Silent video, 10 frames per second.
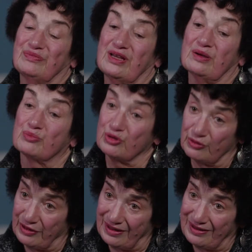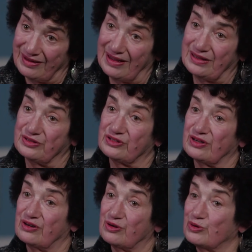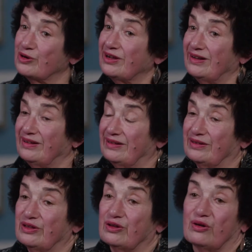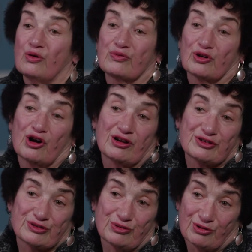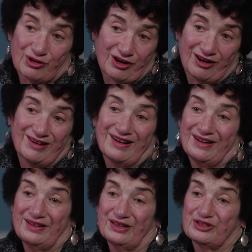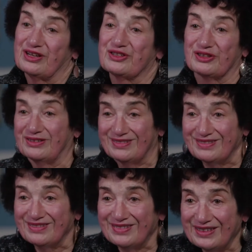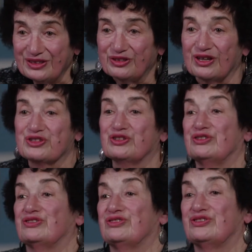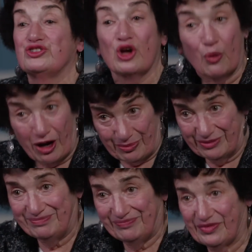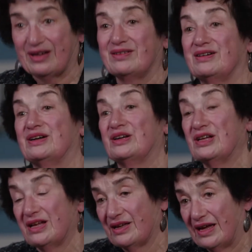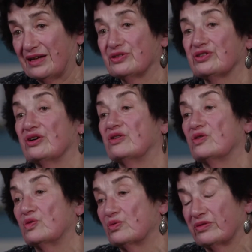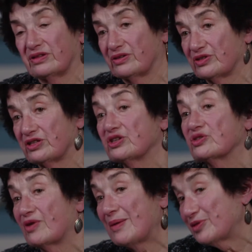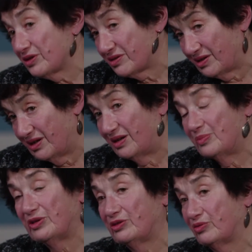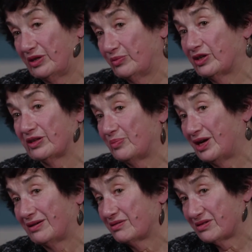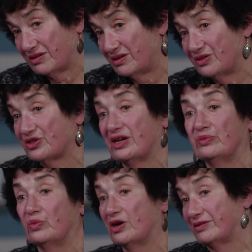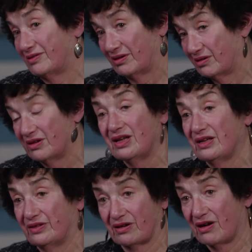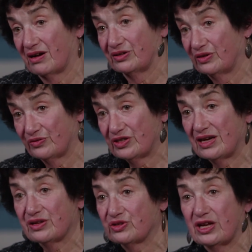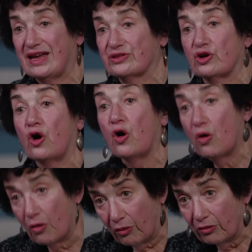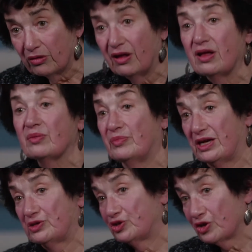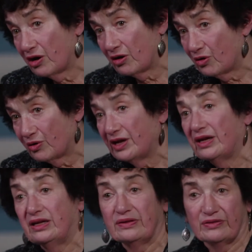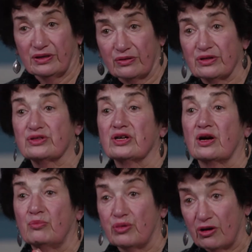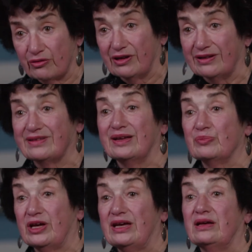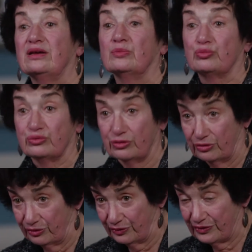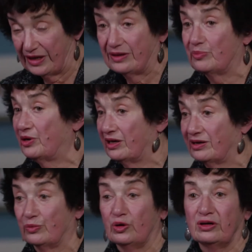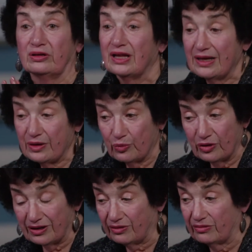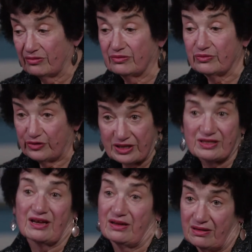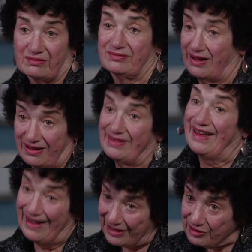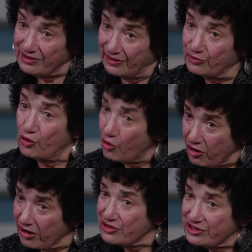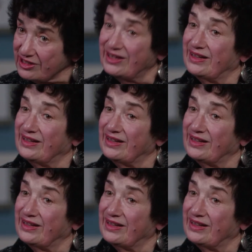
improving, and so in the overall score, it doesn't show up. And so there's a discrepancy between what the parent sees and what the cognitive test as a whole may show, even though there's a component that may improve. And the parent will fixate on that, of course.